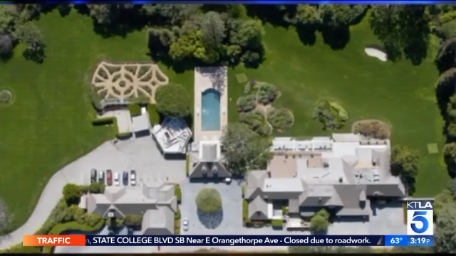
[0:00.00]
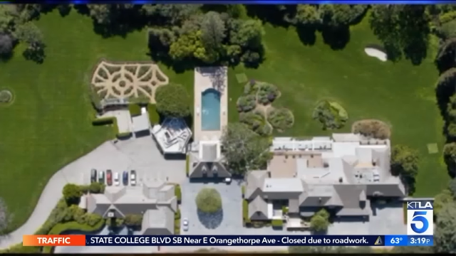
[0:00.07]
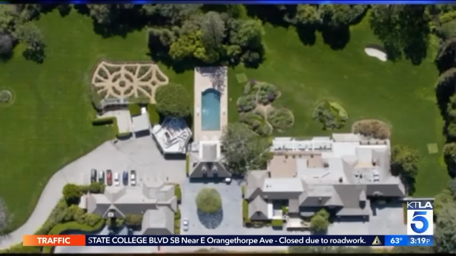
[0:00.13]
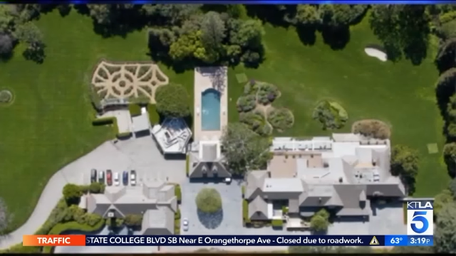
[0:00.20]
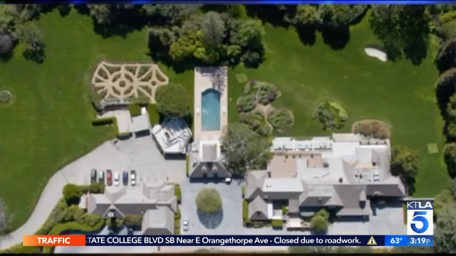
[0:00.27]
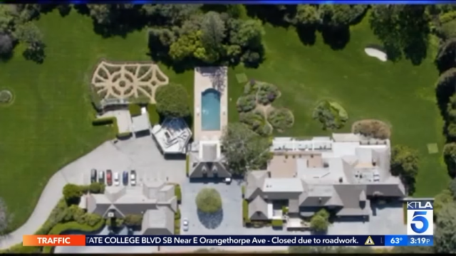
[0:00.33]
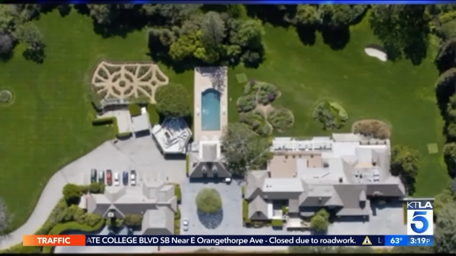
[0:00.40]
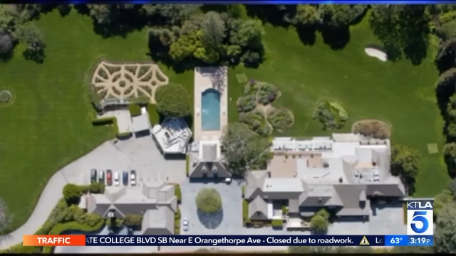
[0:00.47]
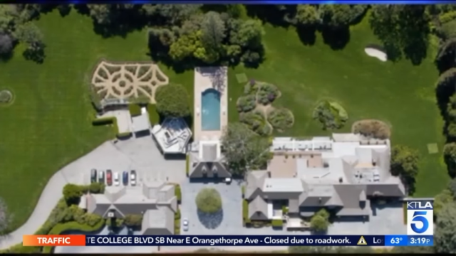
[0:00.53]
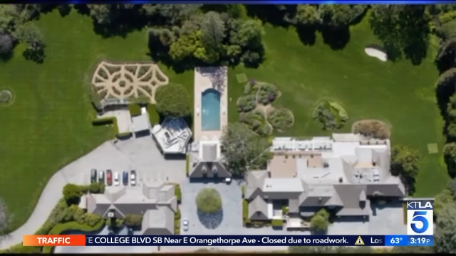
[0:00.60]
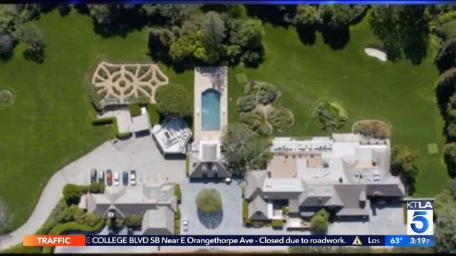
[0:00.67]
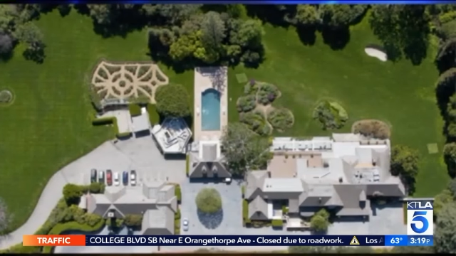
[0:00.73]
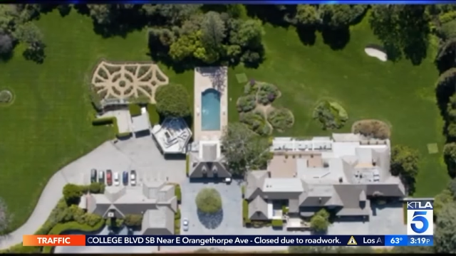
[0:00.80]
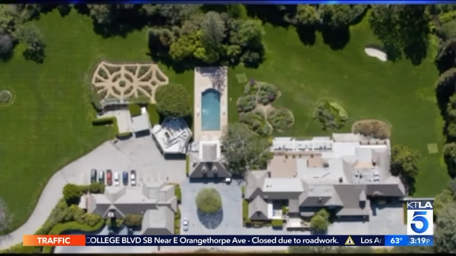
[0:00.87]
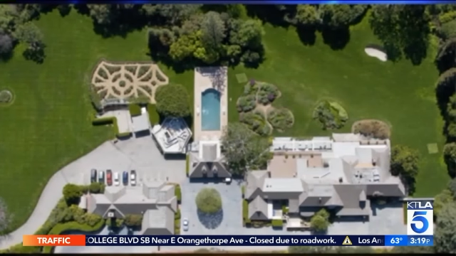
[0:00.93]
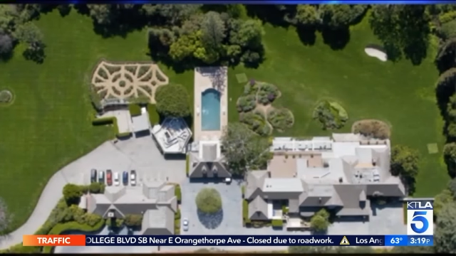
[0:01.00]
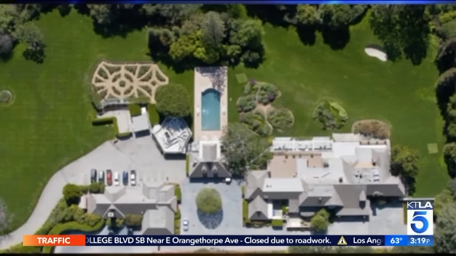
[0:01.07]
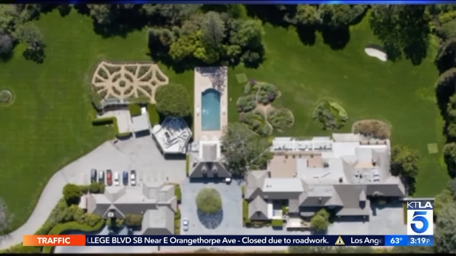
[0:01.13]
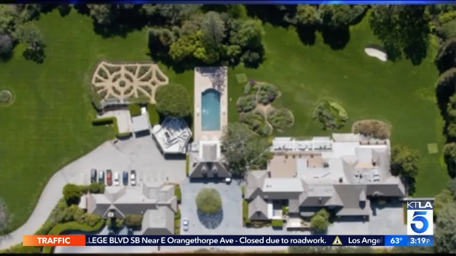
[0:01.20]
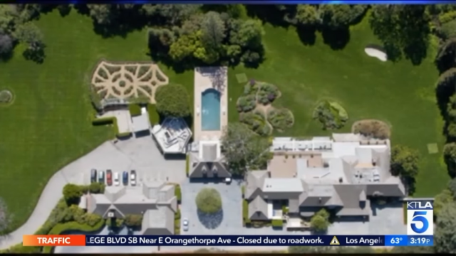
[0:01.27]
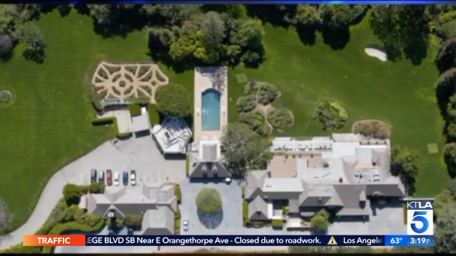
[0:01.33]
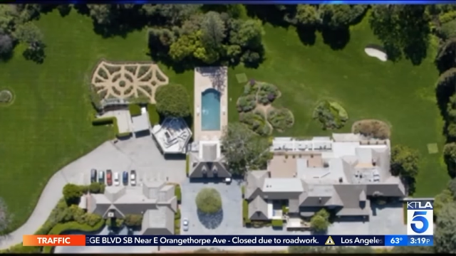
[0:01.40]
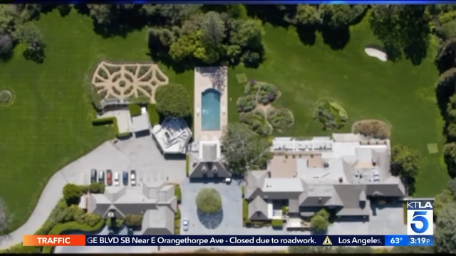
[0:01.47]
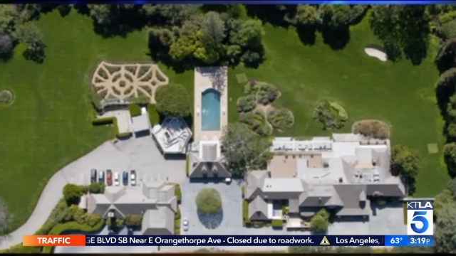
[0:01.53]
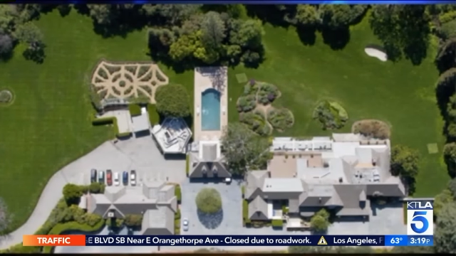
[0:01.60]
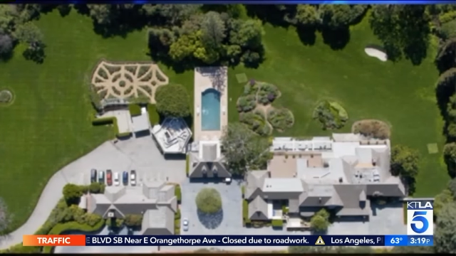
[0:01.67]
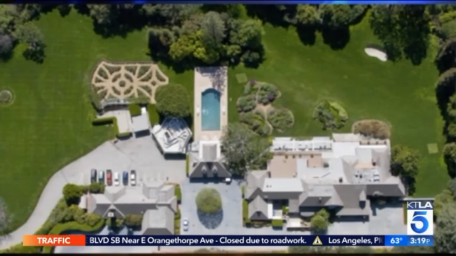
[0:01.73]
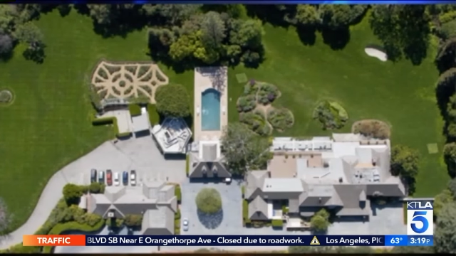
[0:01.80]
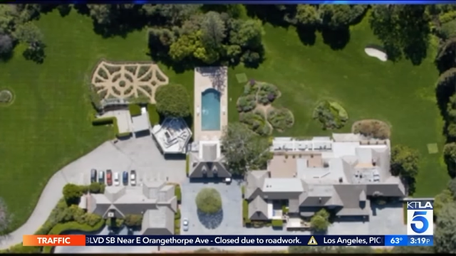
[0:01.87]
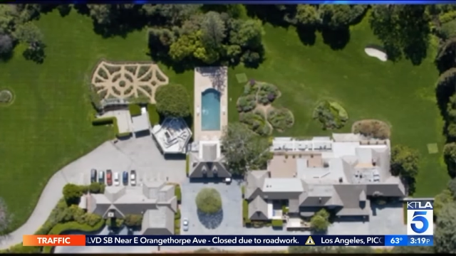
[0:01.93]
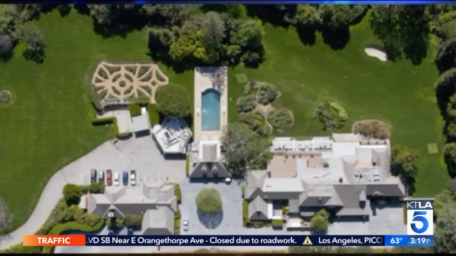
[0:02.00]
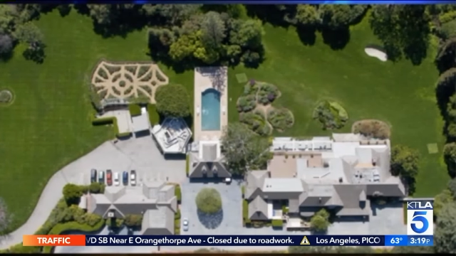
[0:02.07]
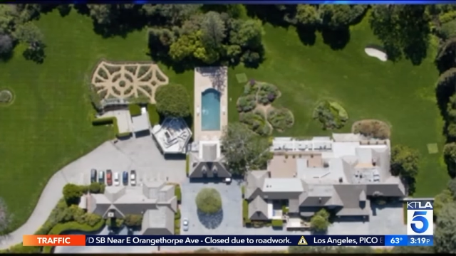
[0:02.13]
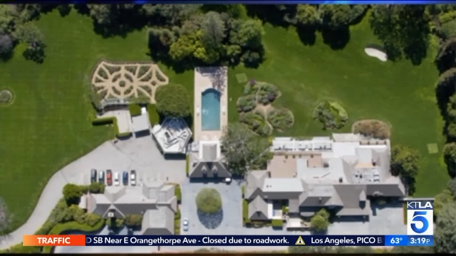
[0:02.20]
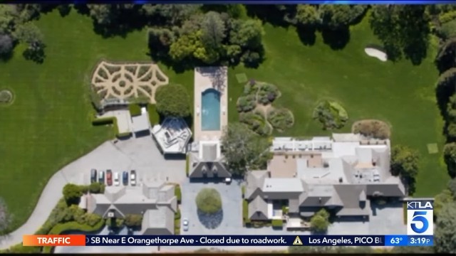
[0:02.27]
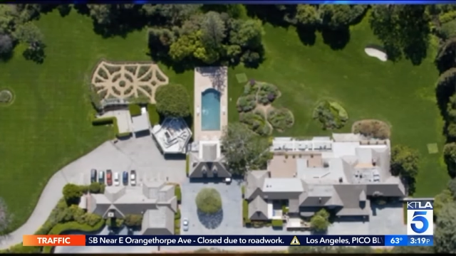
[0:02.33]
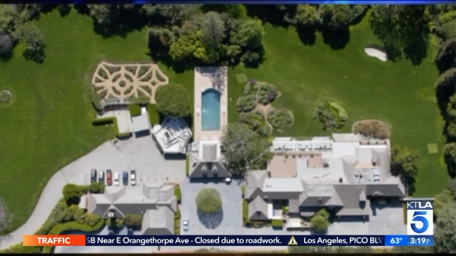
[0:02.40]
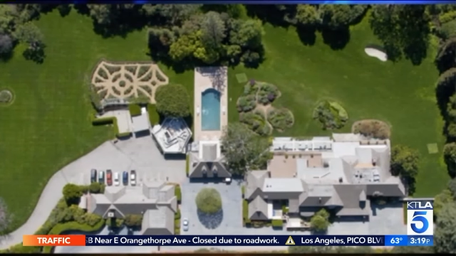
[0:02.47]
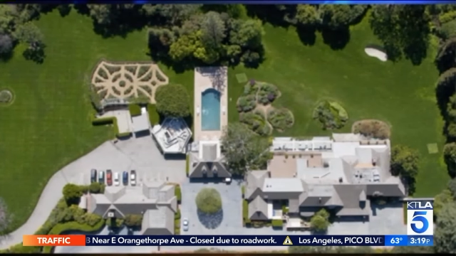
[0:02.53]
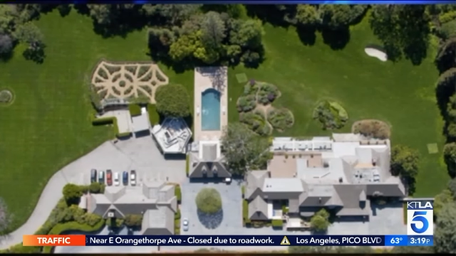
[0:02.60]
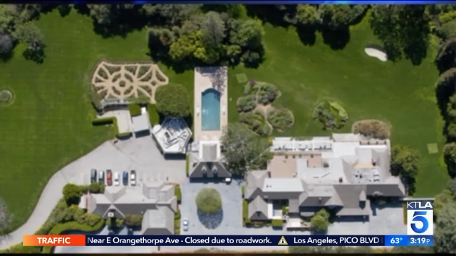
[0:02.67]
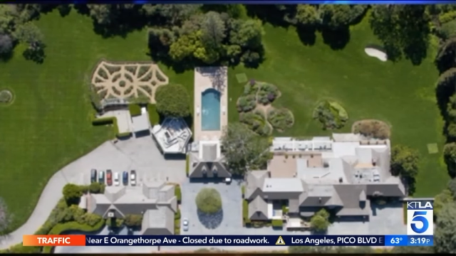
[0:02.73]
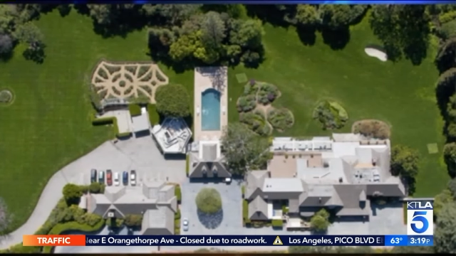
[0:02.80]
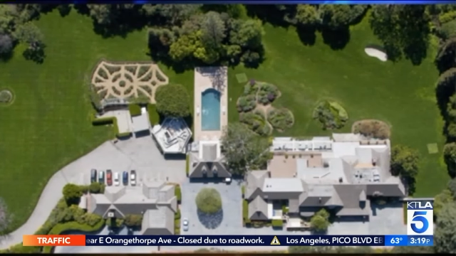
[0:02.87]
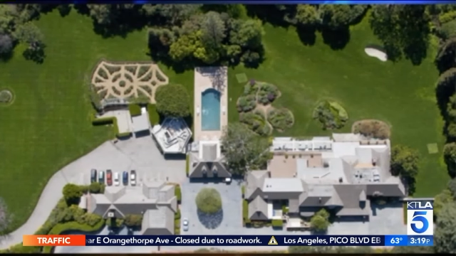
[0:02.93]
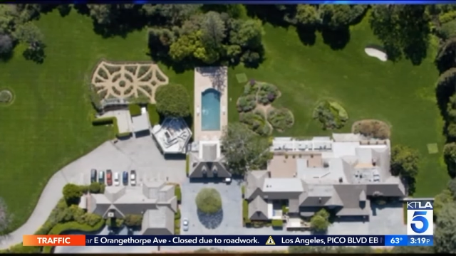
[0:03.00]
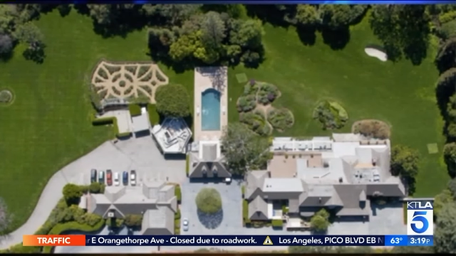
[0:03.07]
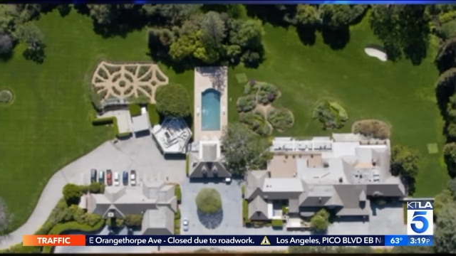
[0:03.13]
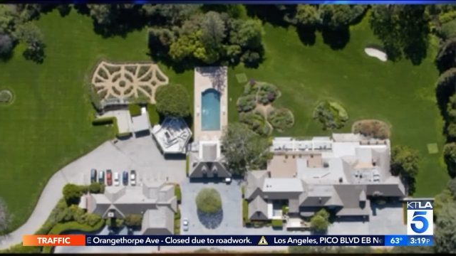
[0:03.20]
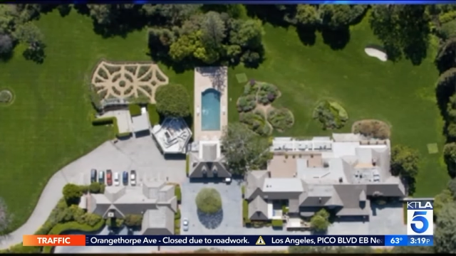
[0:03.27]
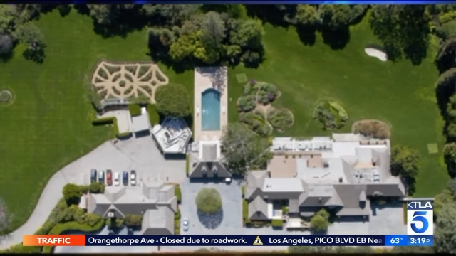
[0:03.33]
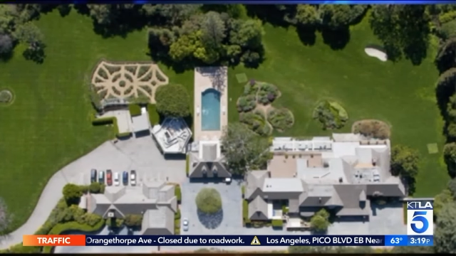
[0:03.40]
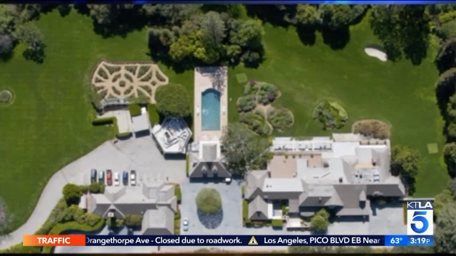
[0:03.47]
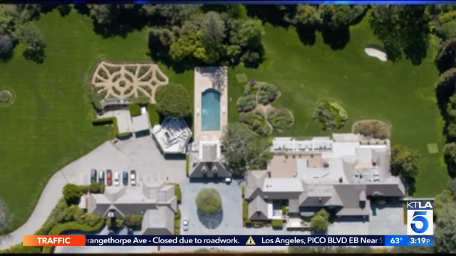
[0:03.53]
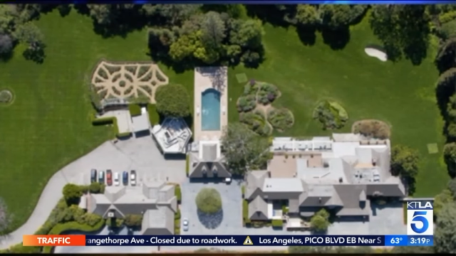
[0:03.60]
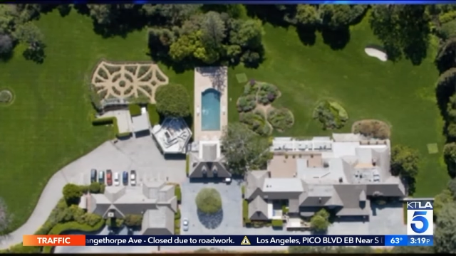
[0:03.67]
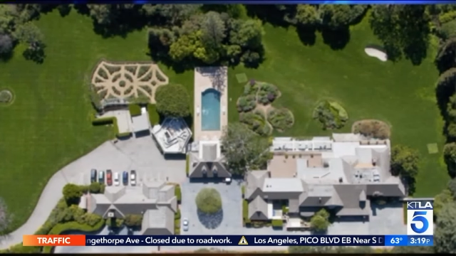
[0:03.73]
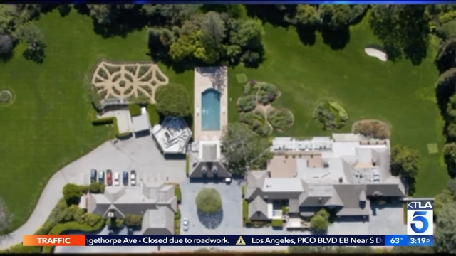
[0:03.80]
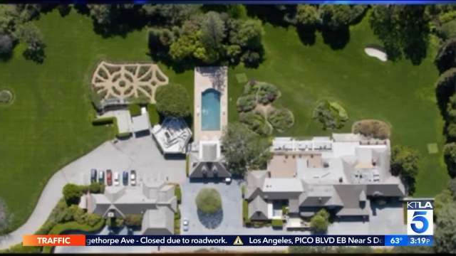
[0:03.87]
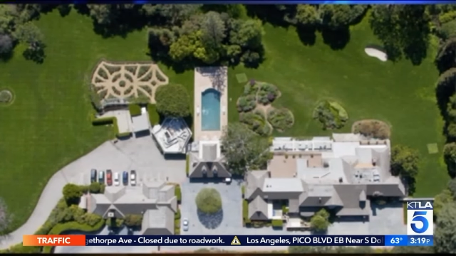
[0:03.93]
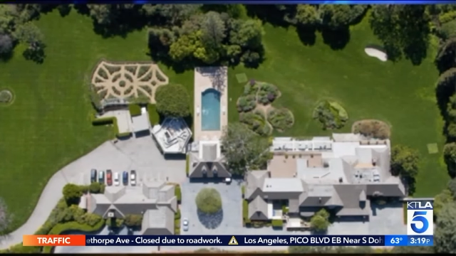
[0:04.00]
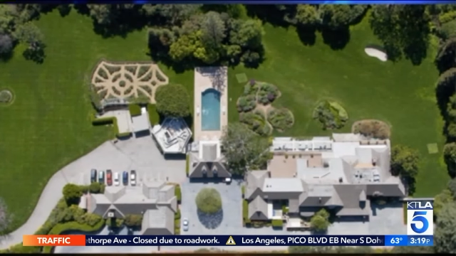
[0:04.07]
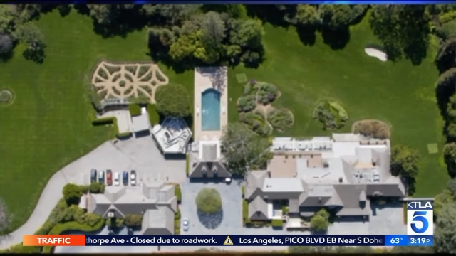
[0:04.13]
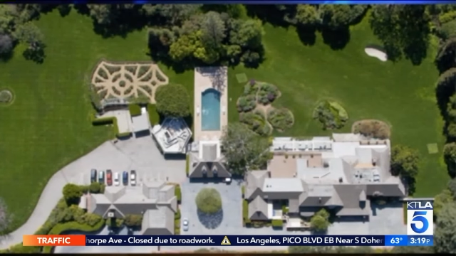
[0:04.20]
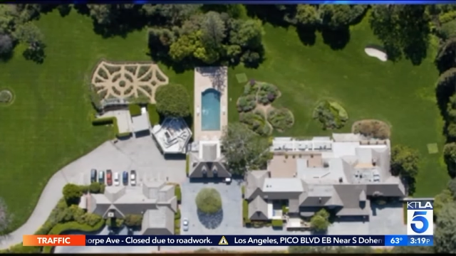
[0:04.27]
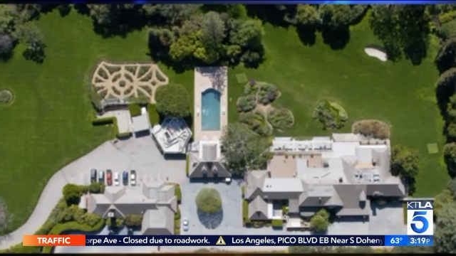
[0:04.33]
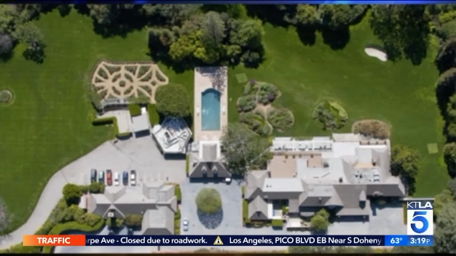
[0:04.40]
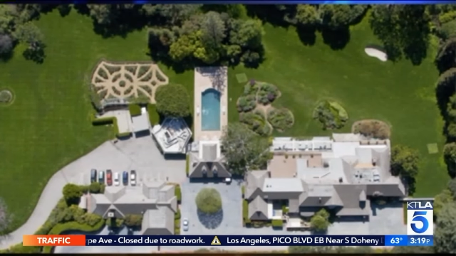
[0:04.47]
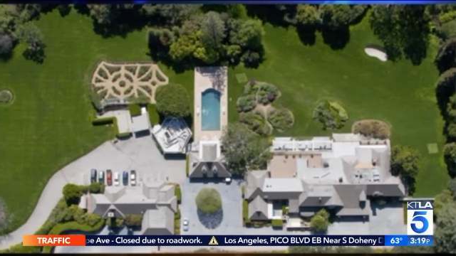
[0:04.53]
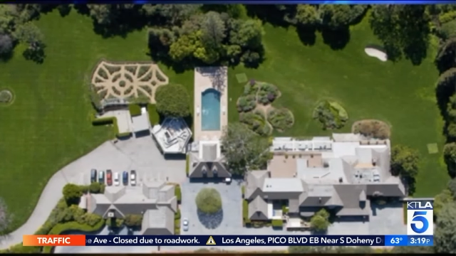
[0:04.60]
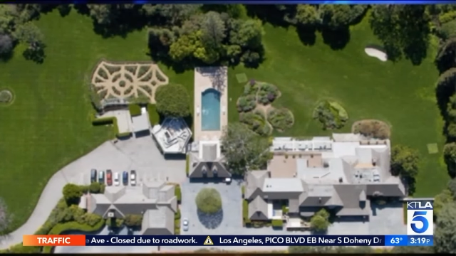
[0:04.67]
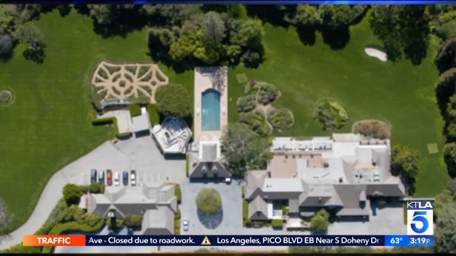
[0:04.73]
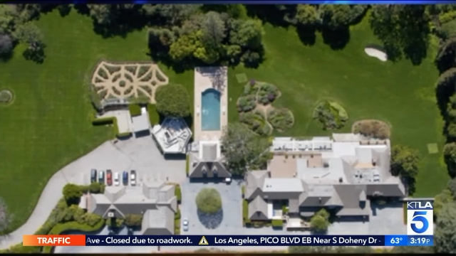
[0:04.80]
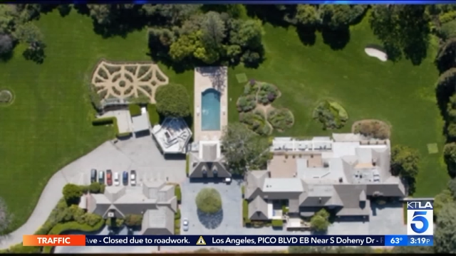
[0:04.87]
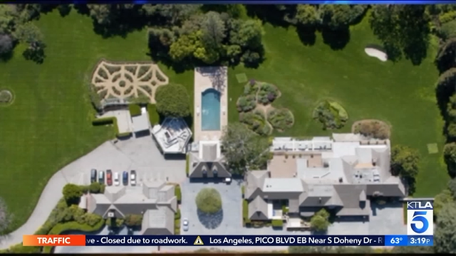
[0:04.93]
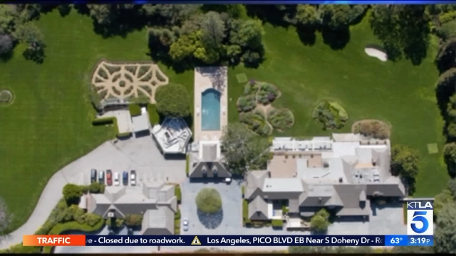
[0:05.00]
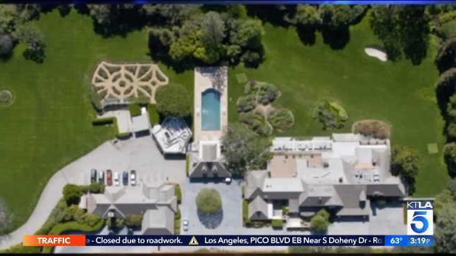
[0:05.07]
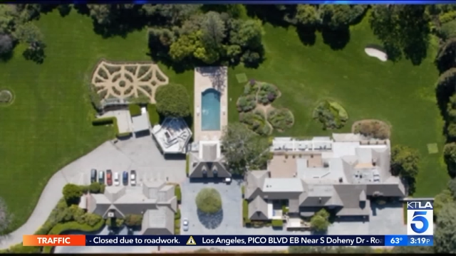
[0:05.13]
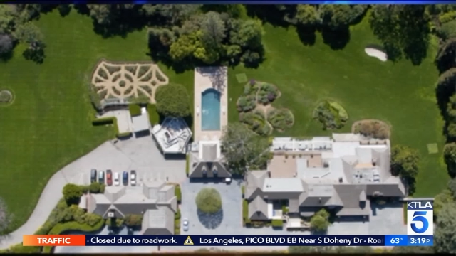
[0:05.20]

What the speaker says: No face is visible, so there are no lips to read.